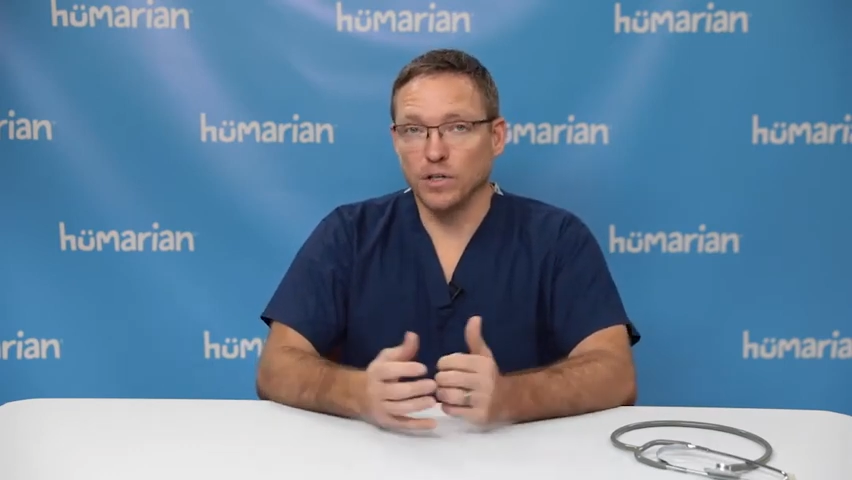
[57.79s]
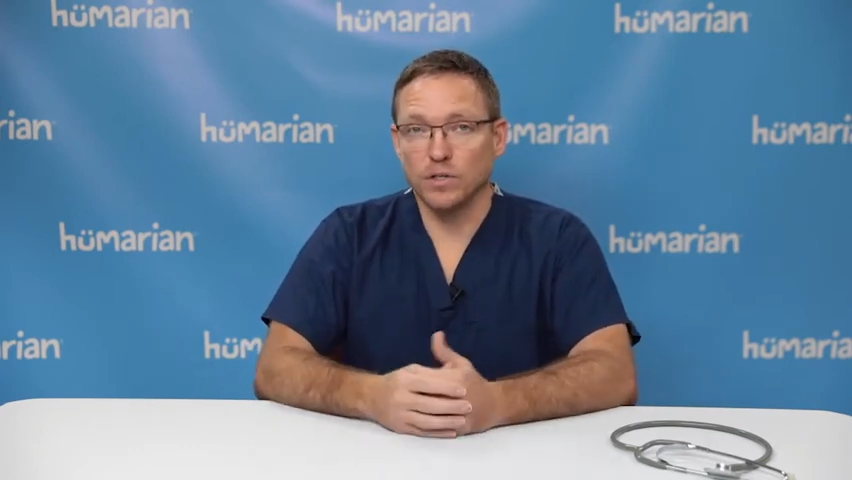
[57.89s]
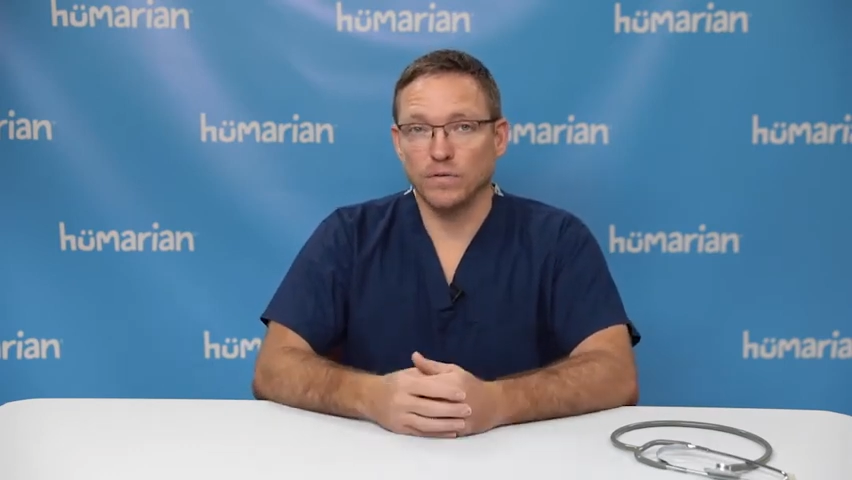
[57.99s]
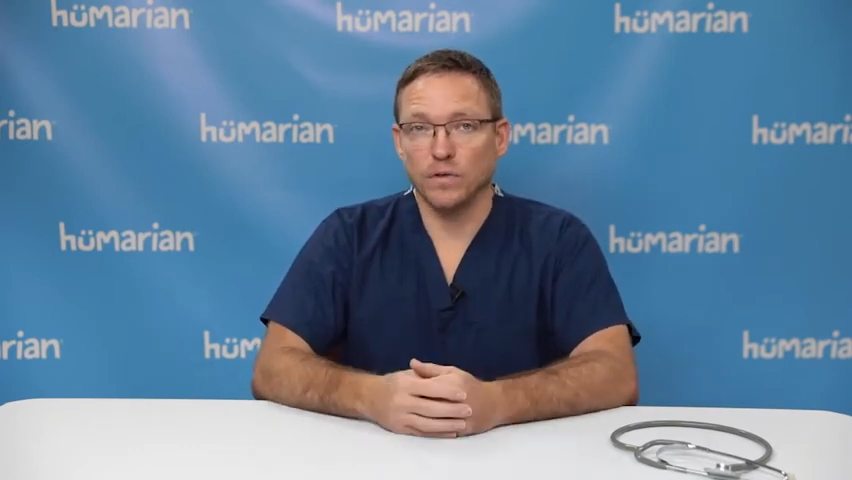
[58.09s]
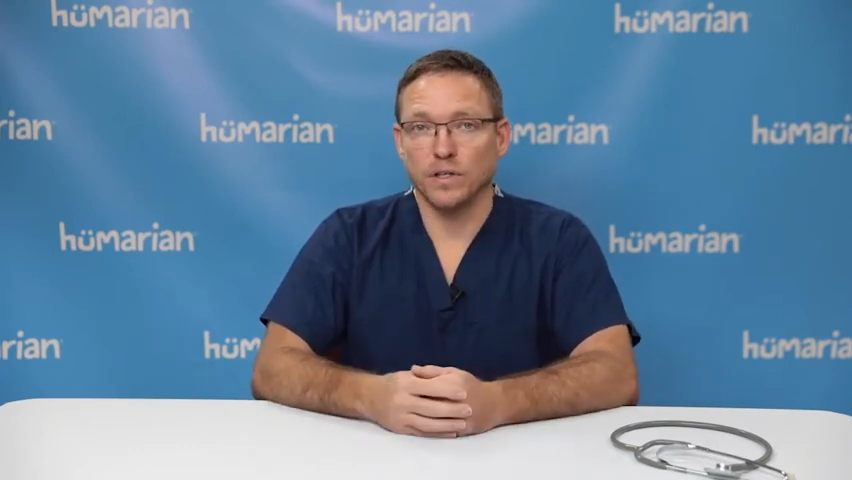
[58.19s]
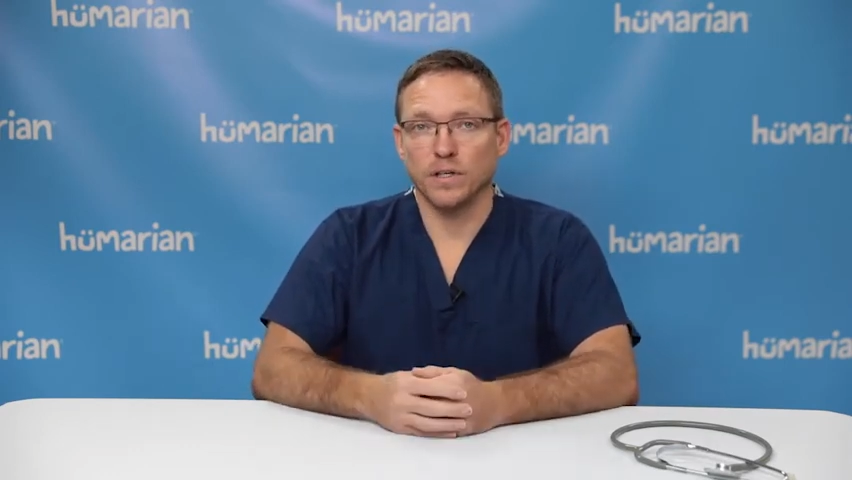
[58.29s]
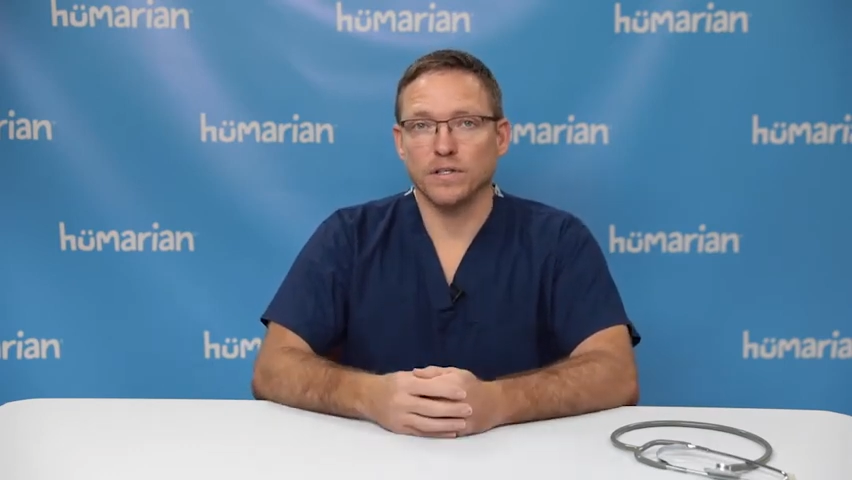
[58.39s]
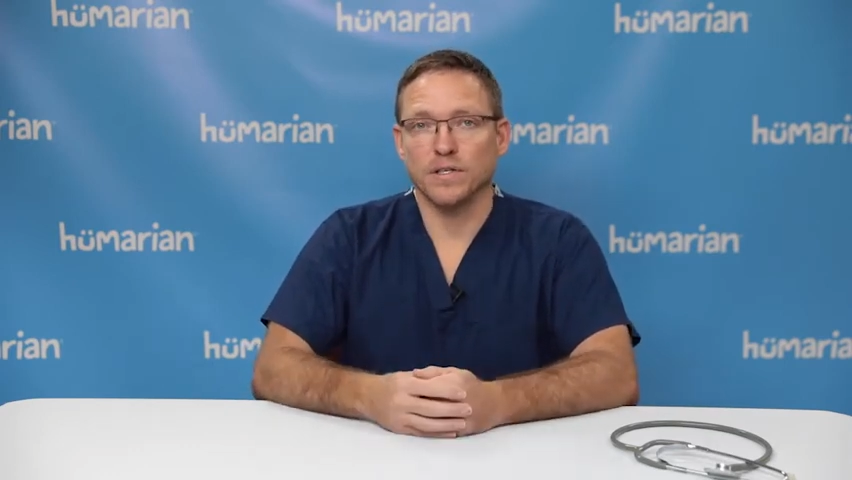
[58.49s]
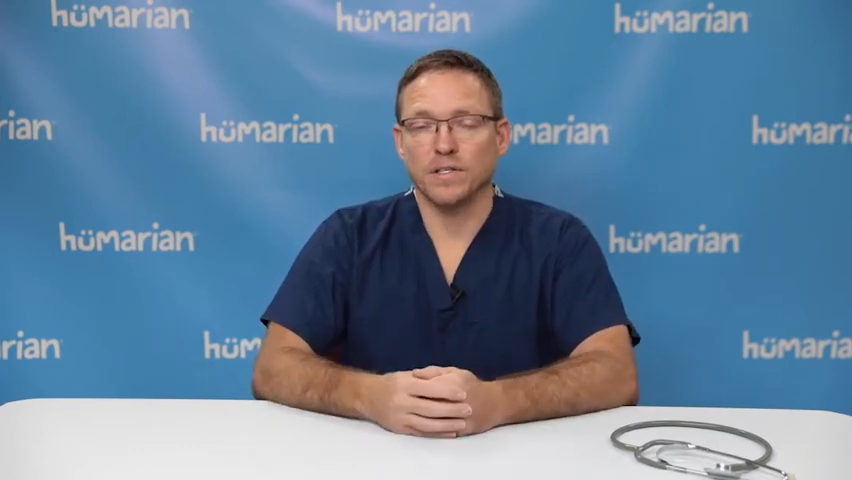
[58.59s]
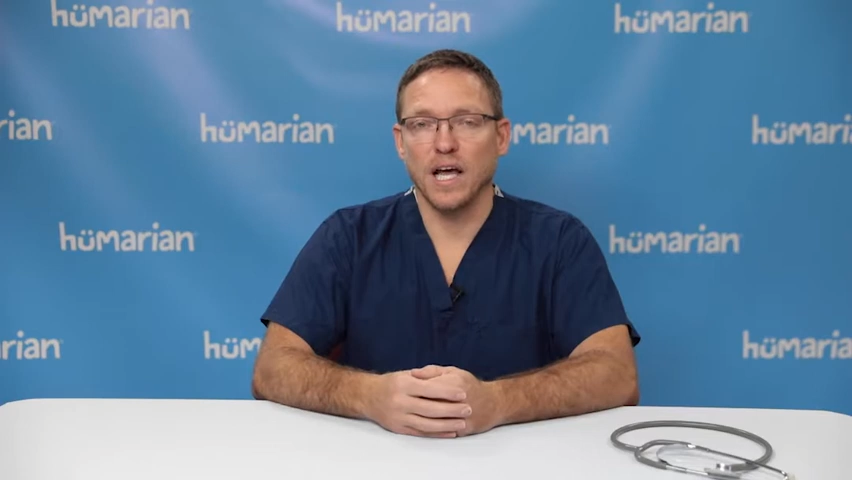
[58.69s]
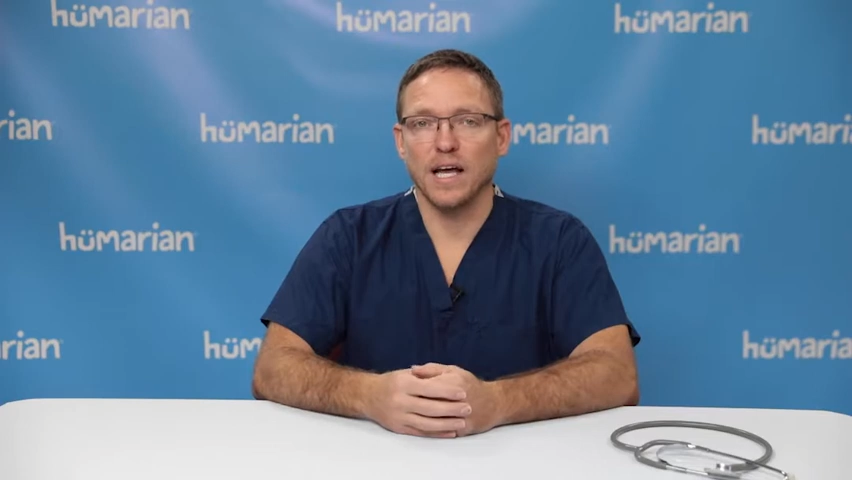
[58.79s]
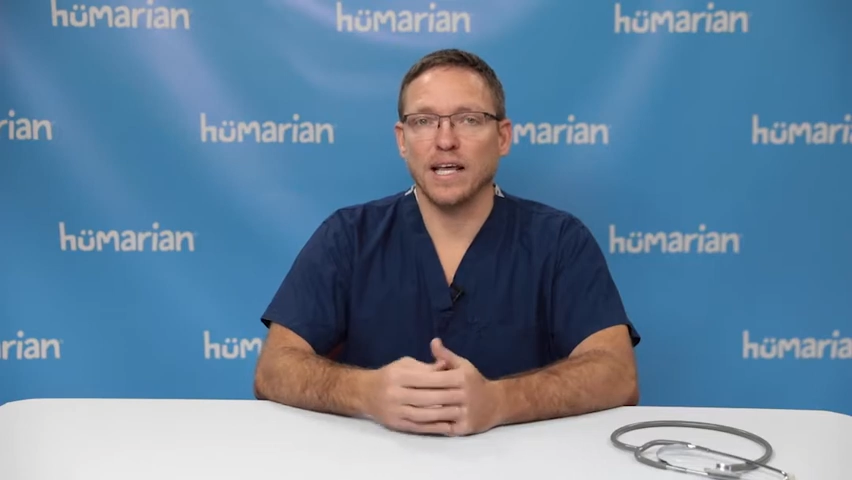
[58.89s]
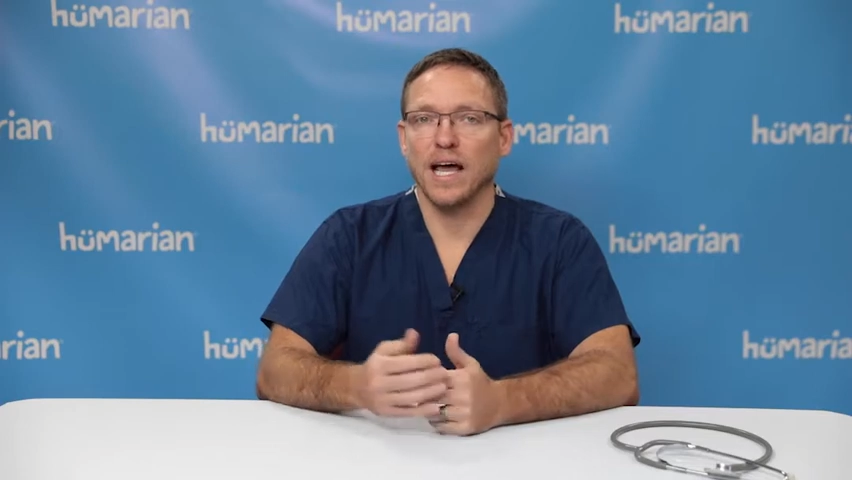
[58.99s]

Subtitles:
useful in our society.